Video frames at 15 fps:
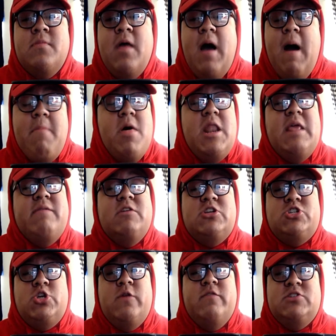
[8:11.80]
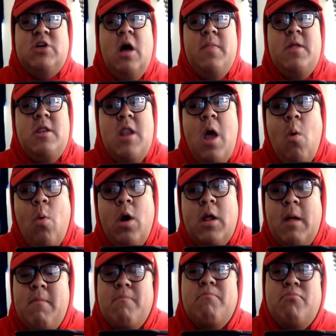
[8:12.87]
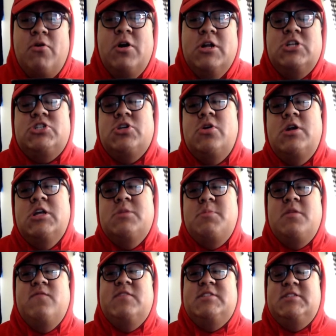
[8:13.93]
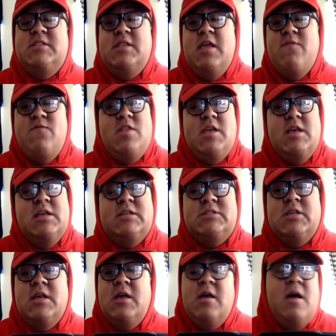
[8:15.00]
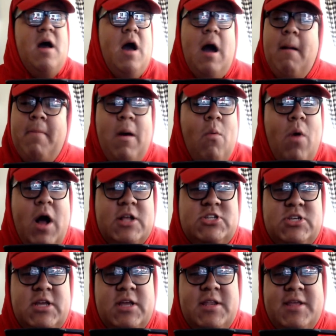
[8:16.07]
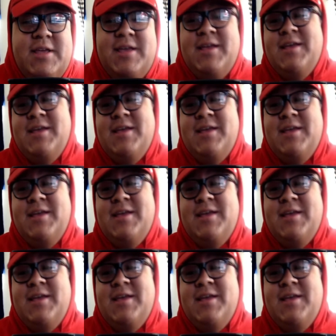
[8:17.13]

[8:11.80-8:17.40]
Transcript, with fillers: I'm not even sure if it's on the network. I'm pretty sure it is, but if it's if it is, I'm not watching it.